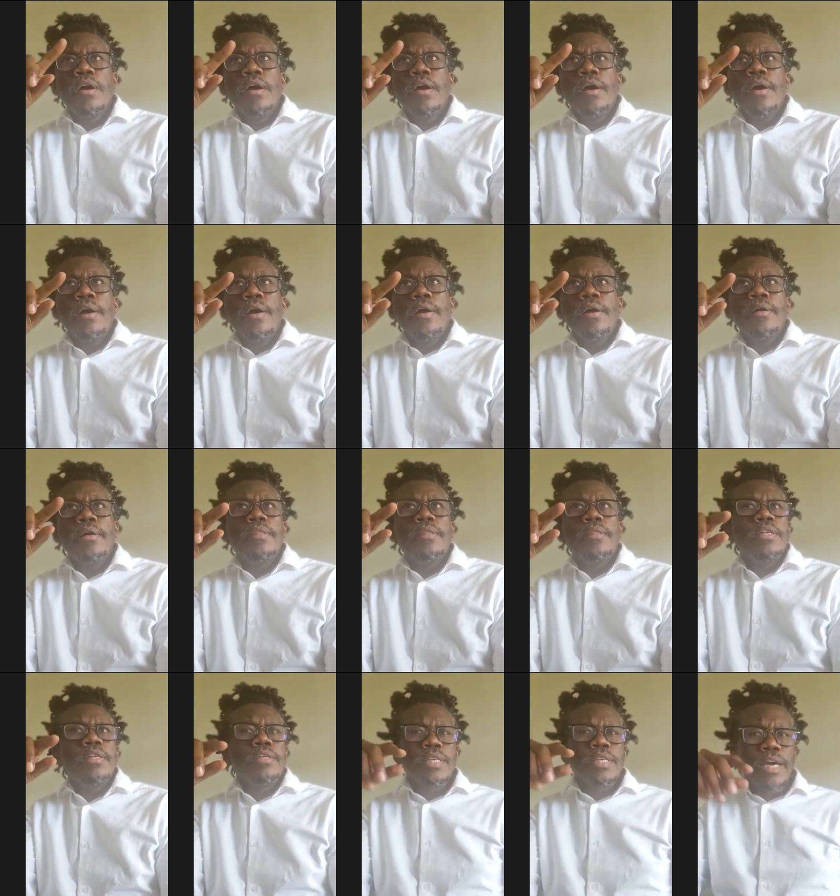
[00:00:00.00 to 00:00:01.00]

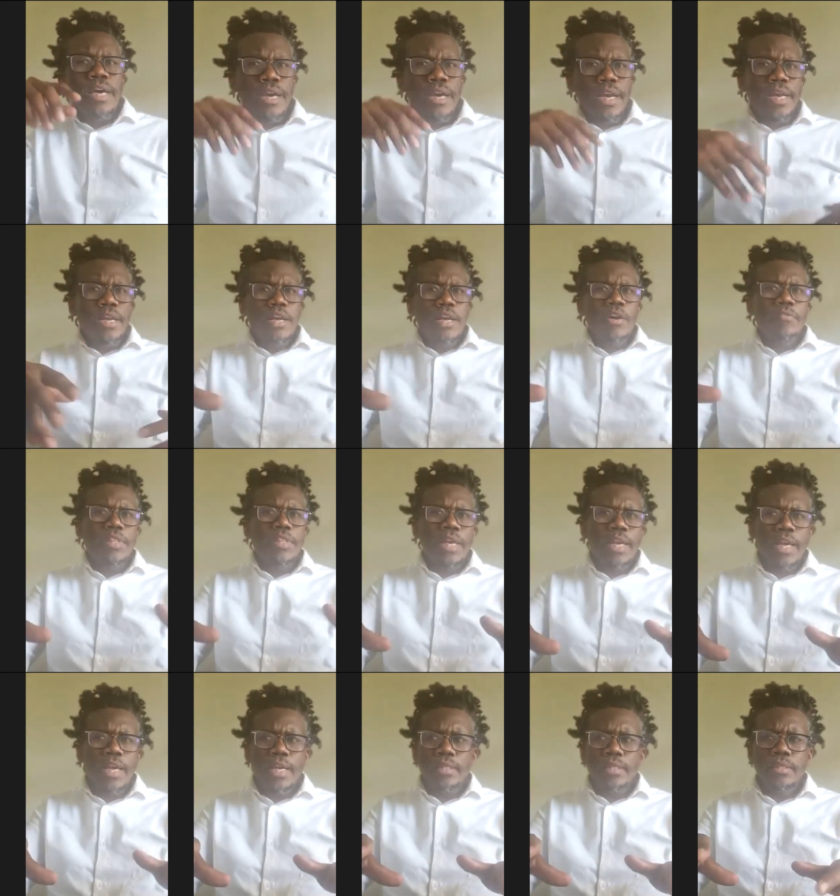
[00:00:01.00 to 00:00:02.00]
the surrender of the
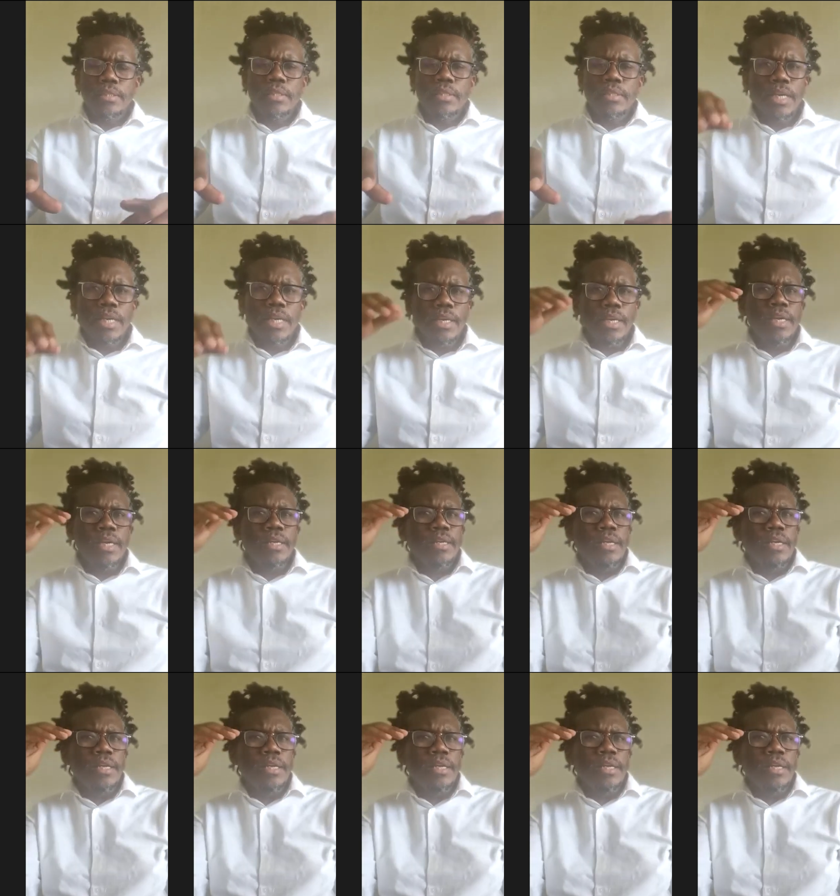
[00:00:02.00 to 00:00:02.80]
land. It's again a